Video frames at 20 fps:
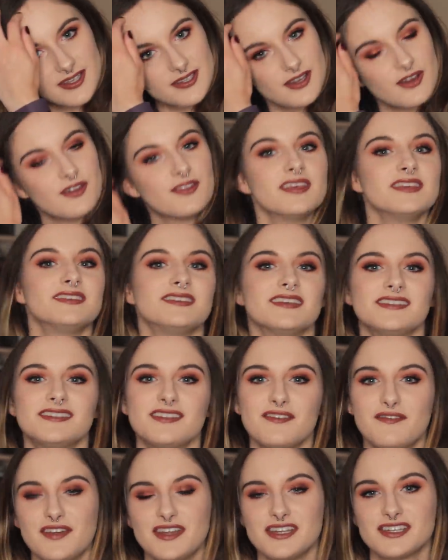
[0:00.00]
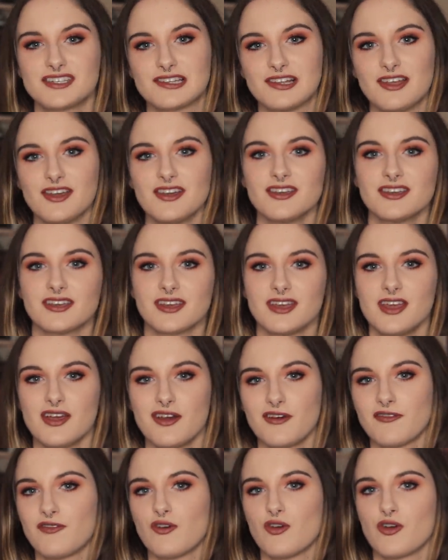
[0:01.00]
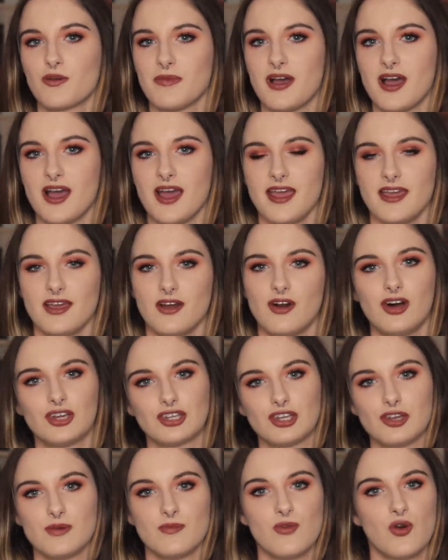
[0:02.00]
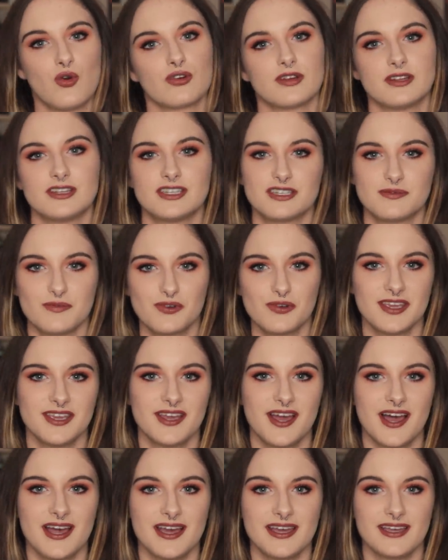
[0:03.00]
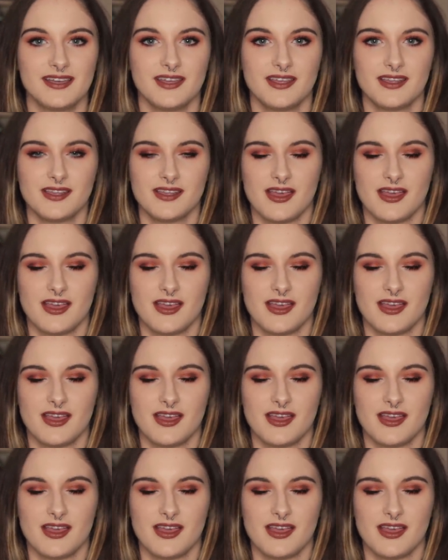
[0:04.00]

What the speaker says: so this is the finished look for my autumn orange smoky eye.